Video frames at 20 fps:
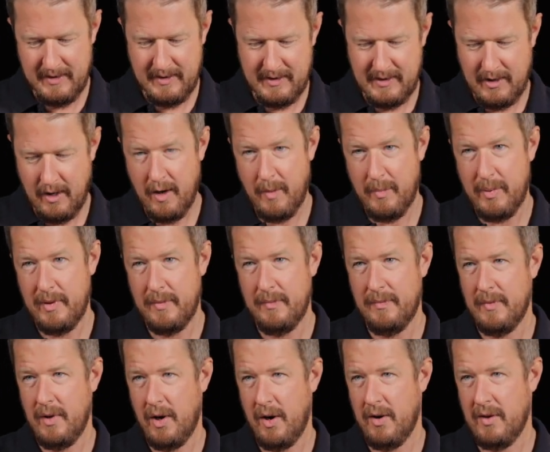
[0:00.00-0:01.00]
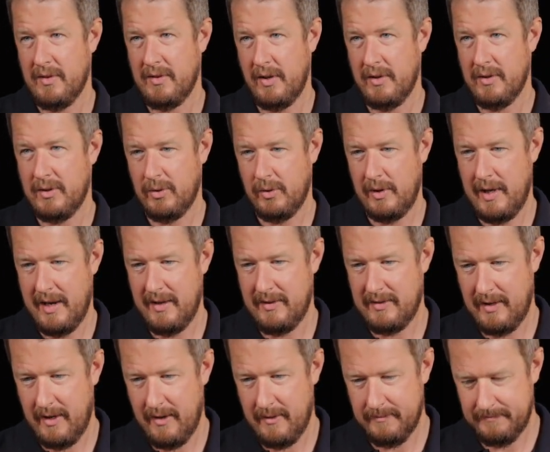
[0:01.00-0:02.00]
top horizontal
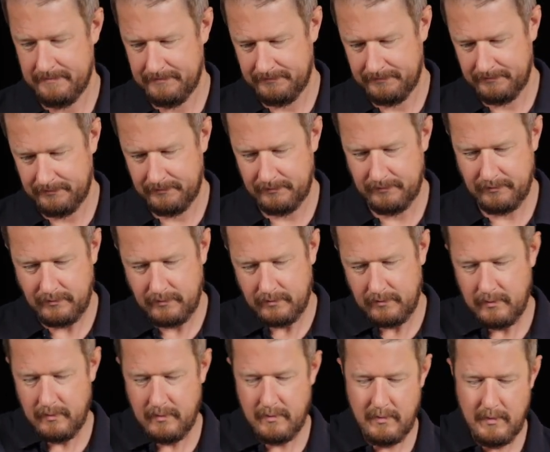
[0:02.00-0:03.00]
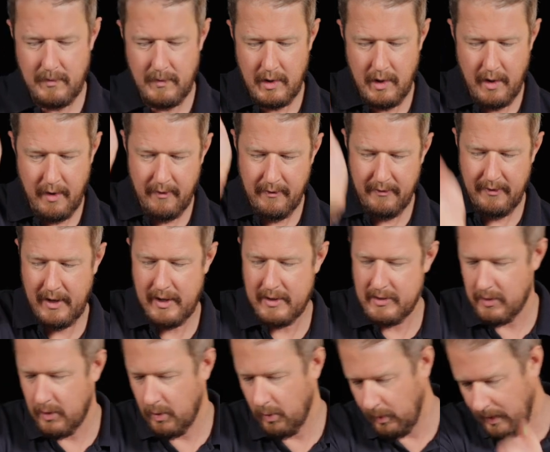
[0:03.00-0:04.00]
laser,
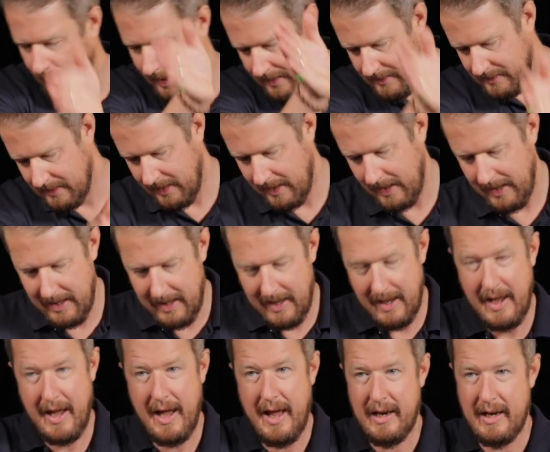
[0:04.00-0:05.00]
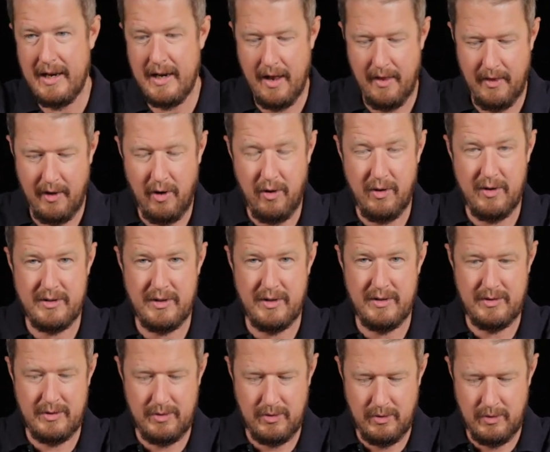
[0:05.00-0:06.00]
vertical laser here, and another
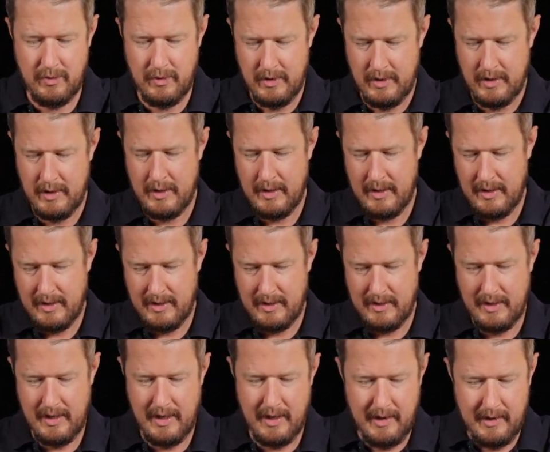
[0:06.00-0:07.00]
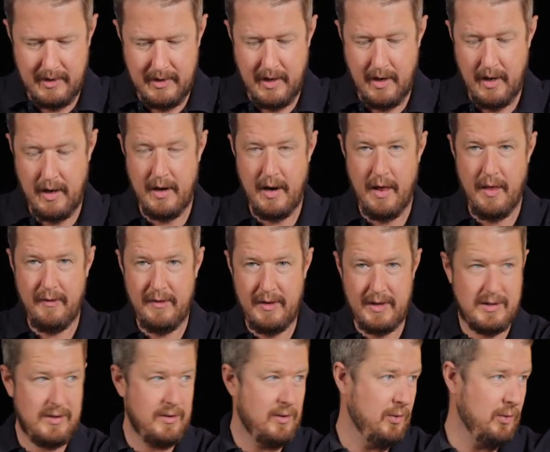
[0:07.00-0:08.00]
horizontal, another
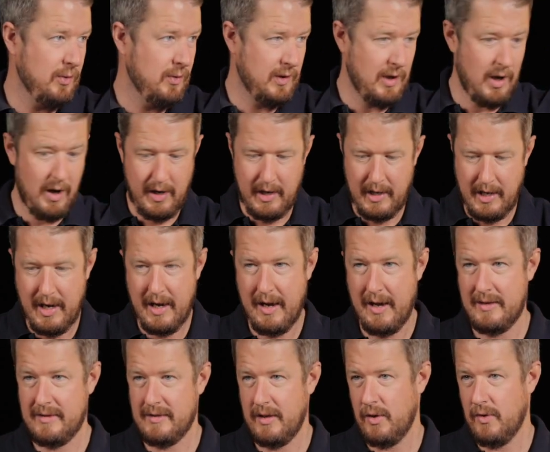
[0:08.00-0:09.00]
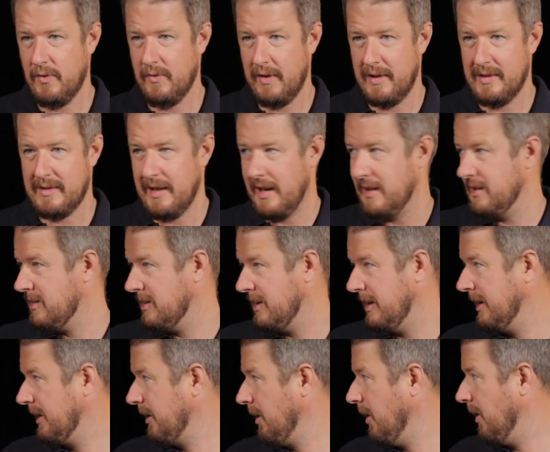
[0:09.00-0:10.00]
vertical line here. So you've
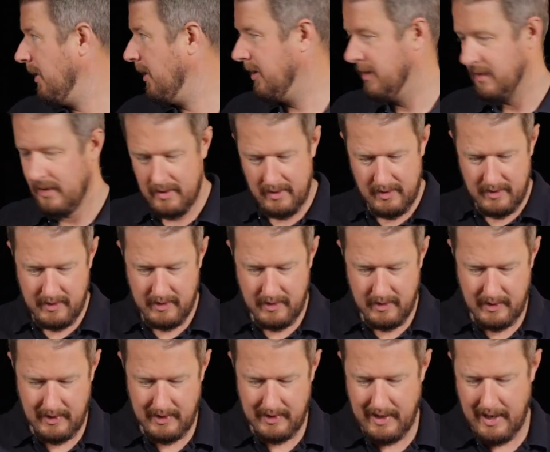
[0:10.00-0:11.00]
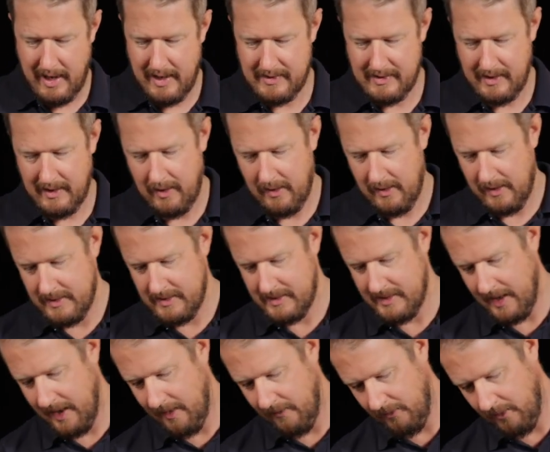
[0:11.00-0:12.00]
essentially got laser lines
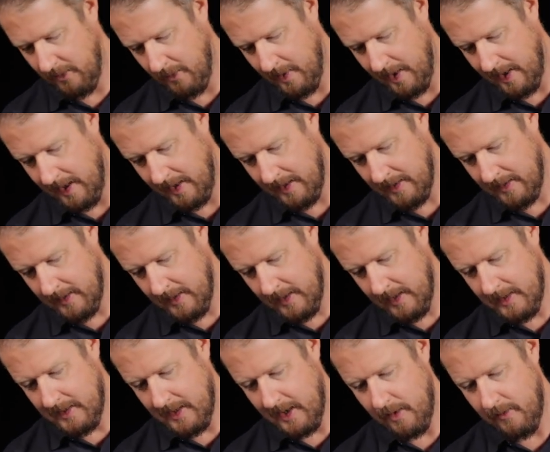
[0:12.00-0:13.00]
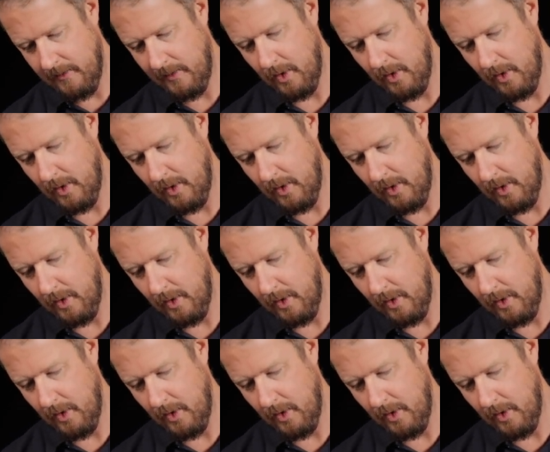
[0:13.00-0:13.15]
everywhere. Now you've